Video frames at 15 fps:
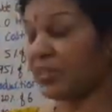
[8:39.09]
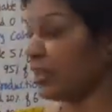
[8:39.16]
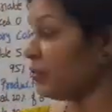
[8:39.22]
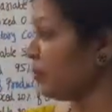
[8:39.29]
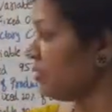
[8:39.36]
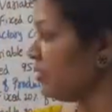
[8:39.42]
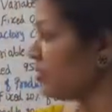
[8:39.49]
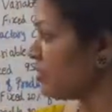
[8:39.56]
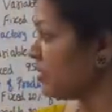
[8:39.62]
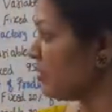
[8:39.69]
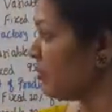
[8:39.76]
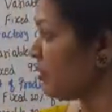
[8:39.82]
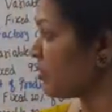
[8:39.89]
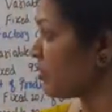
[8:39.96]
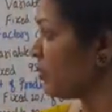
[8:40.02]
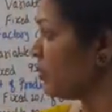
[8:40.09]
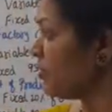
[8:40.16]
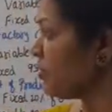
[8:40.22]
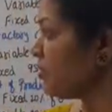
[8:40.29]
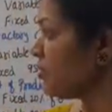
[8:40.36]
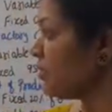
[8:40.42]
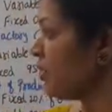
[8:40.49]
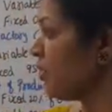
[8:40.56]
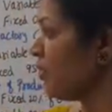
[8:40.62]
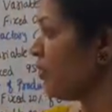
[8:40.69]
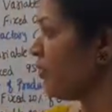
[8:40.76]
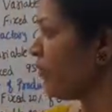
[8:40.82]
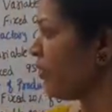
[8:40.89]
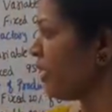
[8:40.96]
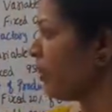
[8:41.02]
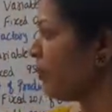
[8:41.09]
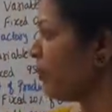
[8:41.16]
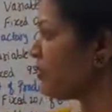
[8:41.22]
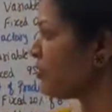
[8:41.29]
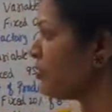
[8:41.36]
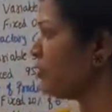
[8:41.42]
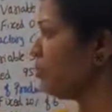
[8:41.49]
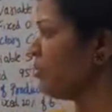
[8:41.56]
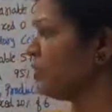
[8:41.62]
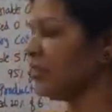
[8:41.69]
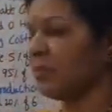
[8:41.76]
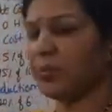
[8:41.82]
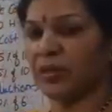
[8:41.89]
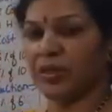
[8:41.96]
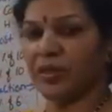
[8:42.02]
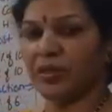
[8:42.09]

Administrative expenses 5% variable.